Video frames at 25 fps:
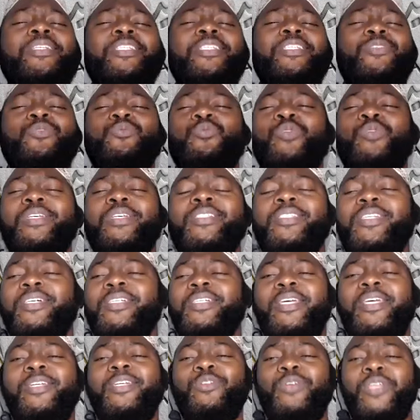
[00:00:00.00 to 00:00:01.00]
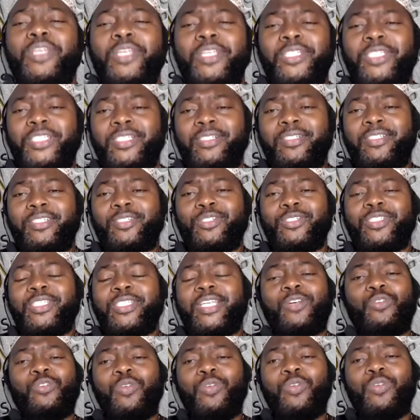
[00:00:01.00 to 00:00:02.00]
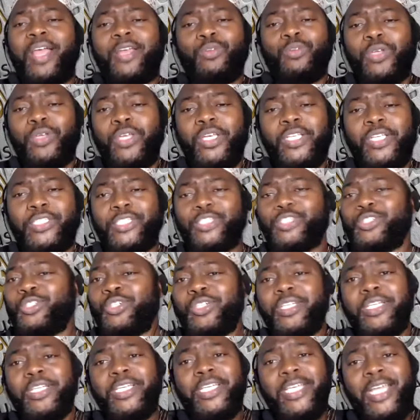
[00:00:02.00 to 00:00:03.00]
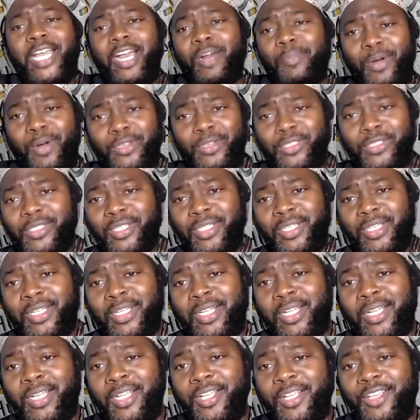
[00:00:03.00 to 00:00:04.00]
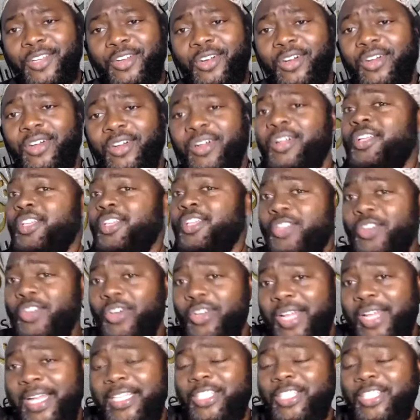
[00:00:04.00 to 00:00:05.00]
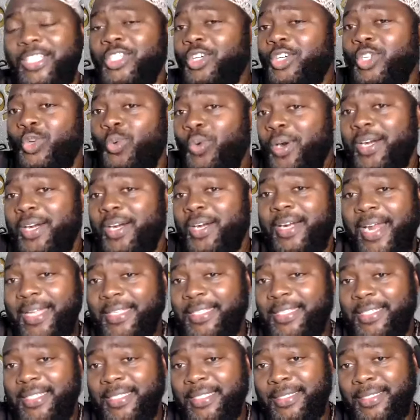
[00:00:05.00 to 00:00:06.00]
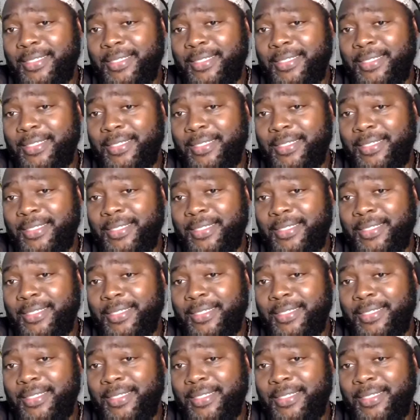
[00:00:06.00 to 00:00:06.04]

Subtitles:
this Western education, you know, secular education. You don't care about, you know that, you know, you will regret.